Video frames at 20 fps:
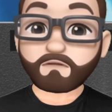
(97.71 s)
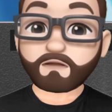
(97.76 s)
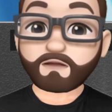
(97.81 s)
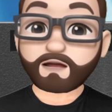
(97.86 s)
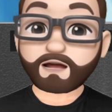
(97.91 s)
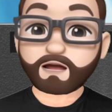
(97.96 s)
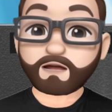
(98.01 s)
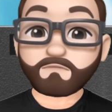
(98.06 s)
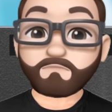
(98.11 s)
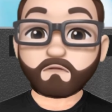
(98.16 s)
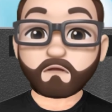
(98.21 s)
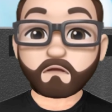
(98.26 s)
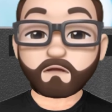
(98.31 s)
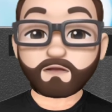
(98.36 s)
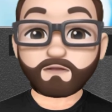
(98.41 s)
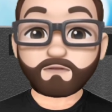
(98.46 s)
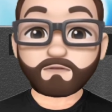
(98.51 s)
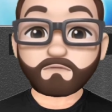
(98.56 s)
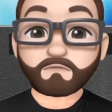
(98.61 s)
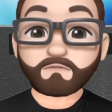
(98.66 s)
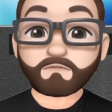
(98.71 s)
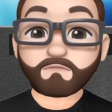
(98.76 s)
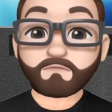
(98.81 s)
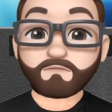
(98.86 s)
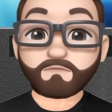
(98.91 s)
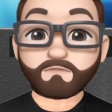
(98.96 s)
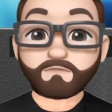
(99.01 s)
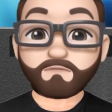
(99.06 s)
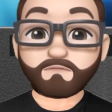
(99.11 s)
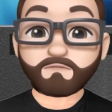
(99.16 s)
And of course,
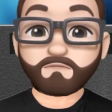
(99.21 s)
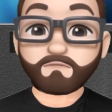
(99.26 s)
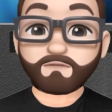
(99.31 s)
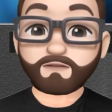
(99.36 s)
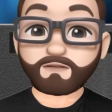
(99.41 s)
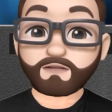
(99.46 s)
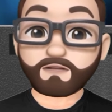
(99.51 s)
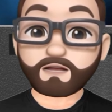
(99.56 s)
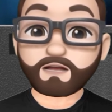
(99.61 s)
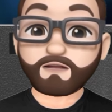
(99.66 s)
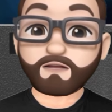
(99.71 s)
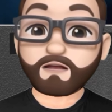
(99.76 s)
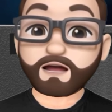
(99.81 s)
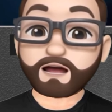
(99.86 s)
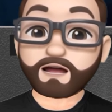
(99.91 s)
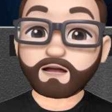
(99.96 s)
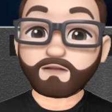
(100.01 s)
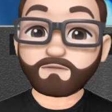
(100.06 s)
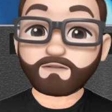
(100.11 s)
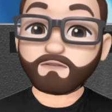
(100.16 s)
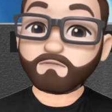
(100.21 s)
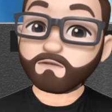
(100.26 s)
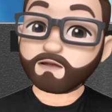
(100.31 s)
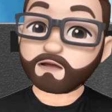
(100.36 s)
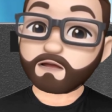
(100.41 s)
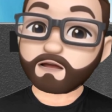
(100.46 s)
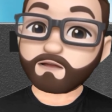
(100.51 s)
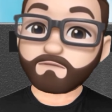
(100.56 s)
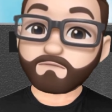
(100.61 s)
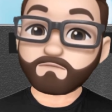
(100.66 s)
please click like on this
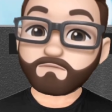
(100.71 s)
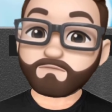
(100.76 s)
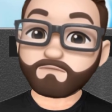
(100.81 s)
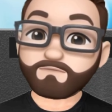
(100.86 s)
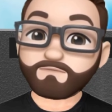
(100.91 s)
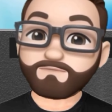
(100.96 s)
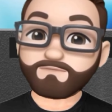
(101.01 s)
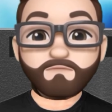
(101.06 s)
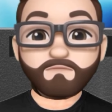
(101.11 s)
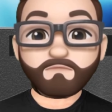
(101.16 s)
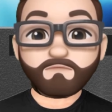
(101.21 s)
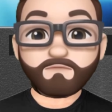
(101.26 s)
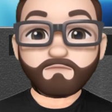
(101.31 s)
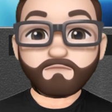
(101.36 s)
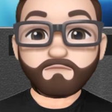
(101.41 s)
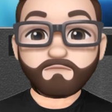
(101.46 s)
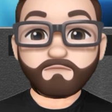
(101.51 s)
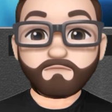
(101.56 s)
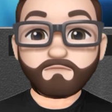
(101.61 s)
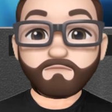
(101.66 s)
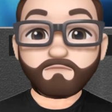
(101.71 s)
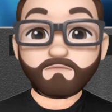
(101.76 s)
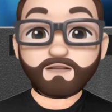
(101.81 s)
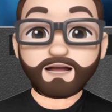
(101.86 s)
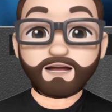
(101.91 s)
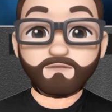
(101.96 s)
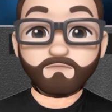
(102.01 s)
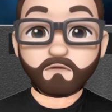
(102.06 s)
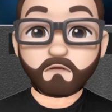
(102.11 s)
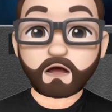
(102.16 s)
video.
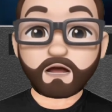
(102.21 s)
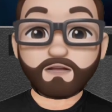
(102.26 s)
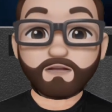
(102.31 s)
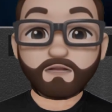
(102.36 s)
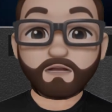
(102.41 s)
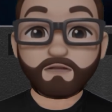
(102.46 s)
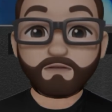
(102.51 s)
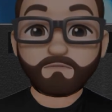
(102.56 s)
Thanks for watching.